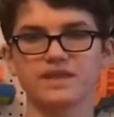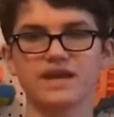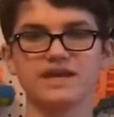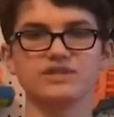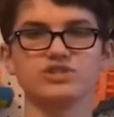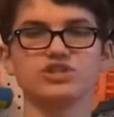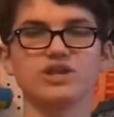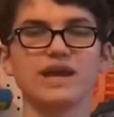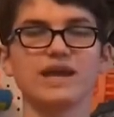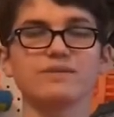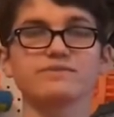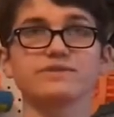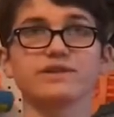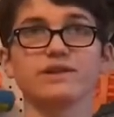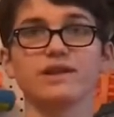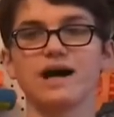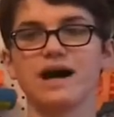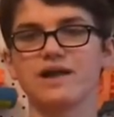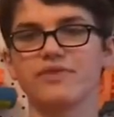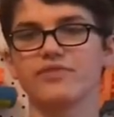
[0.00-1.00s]
It jams a
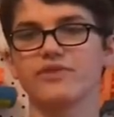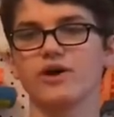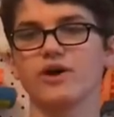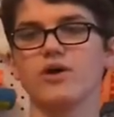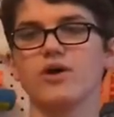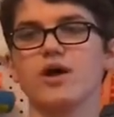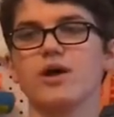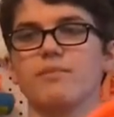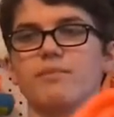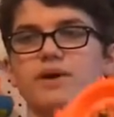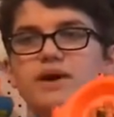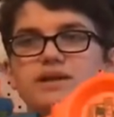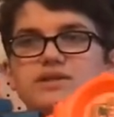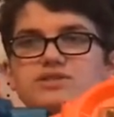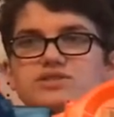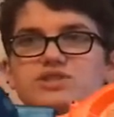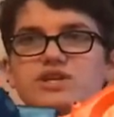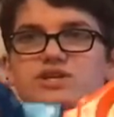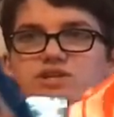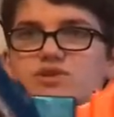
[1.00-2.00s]
lot though, but
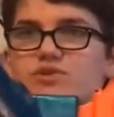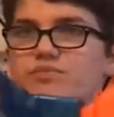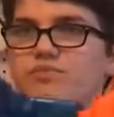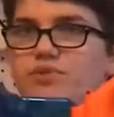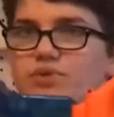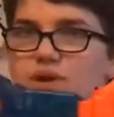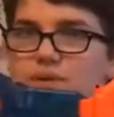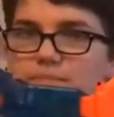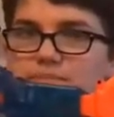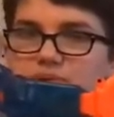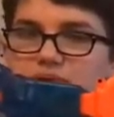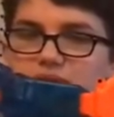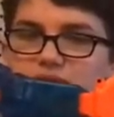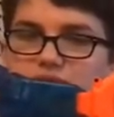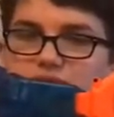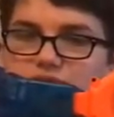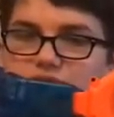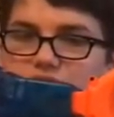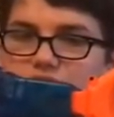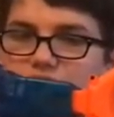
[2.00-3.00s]
it's just you crump it in
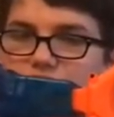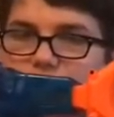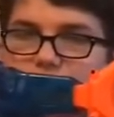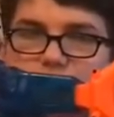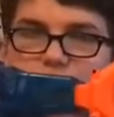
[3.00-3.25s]
the front,